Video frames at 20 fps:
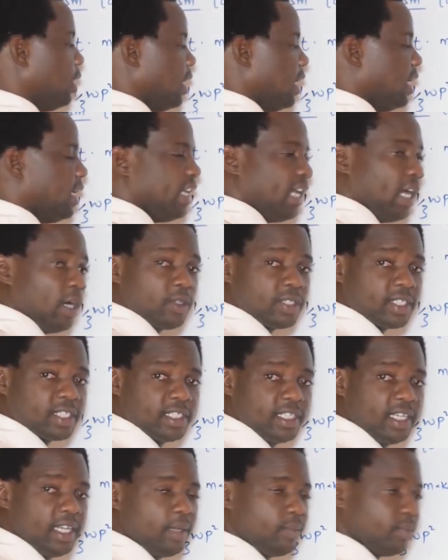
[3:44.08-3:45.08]
The
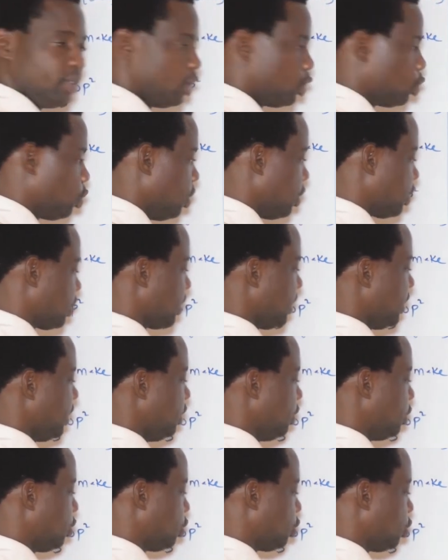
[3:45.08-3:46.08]
LCM is what?
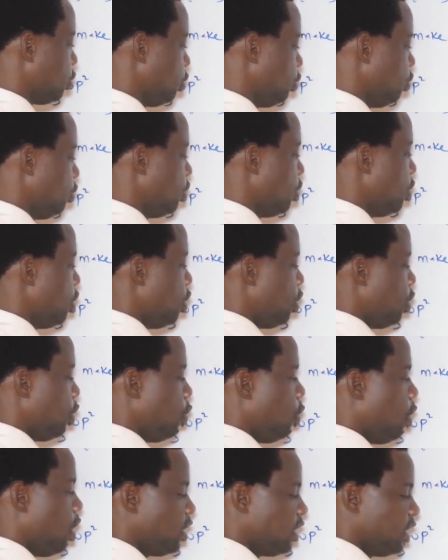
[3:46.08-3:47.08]
Is 2.
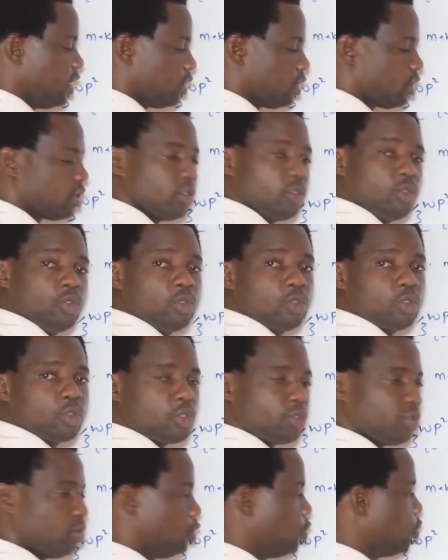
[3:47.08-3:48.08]
1 into
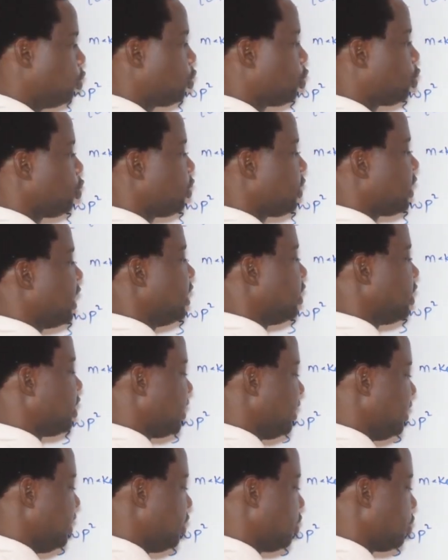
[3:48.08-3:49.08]
2, 2 times
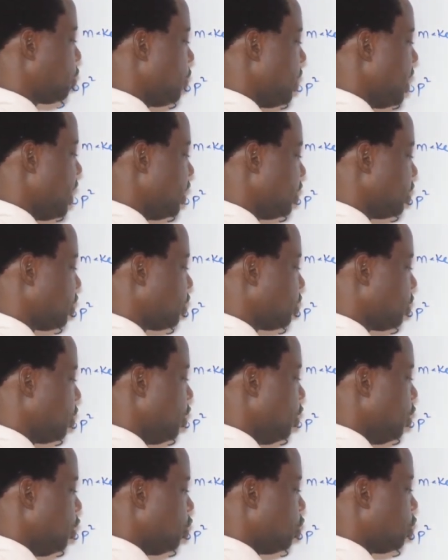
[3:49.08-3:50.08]
this square is
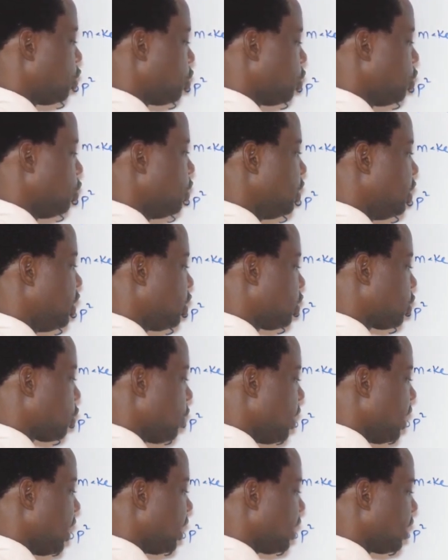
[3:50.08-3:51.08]
2d
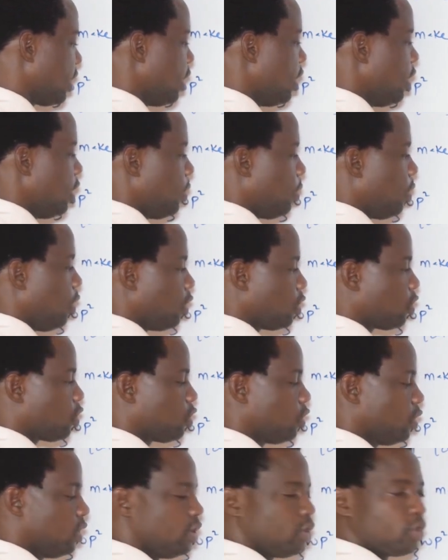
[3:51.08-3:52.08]
squared, plus
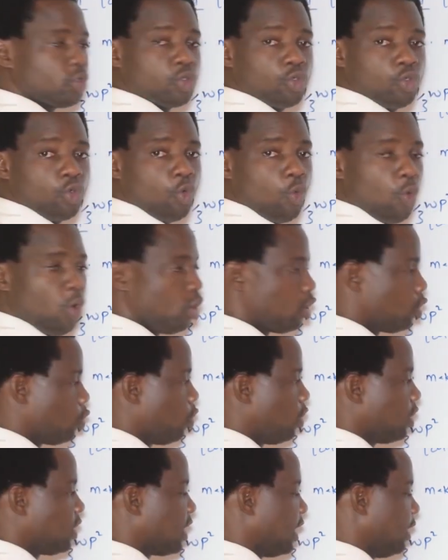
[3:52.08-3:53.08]
2 into 1,
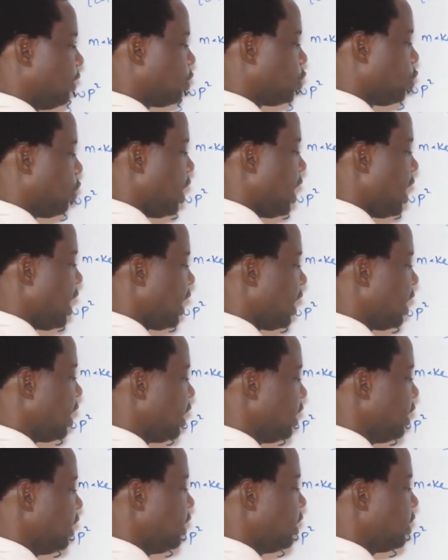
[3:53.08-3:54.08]
1 times y
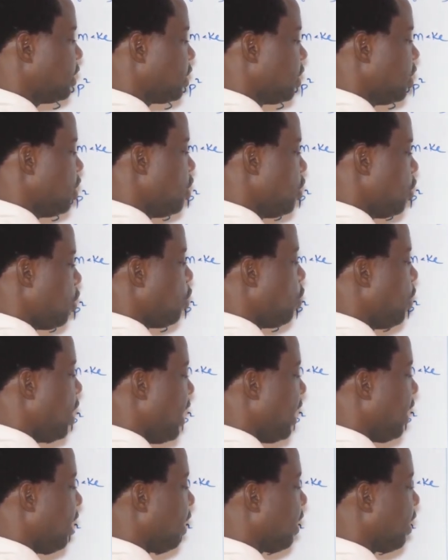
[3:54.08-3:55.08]
is y,